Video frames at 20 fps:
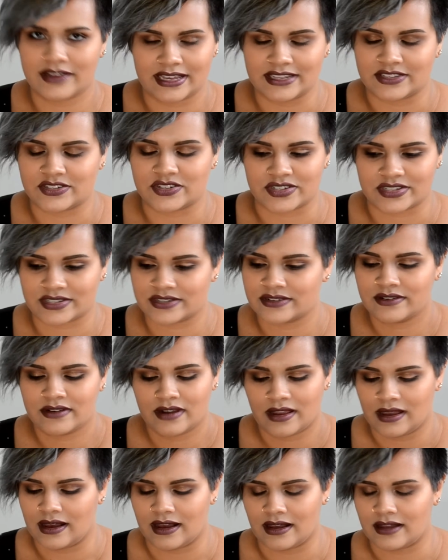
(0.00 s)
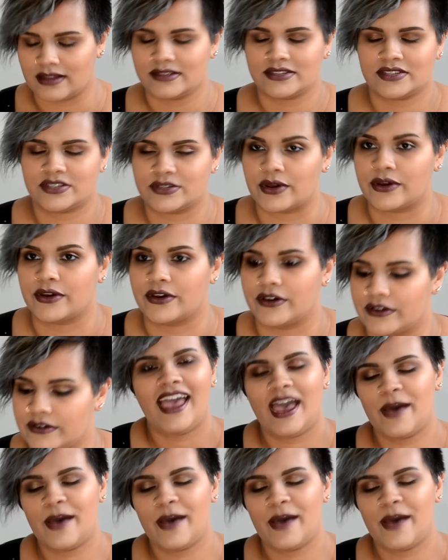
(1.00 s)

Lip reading: It's just so good.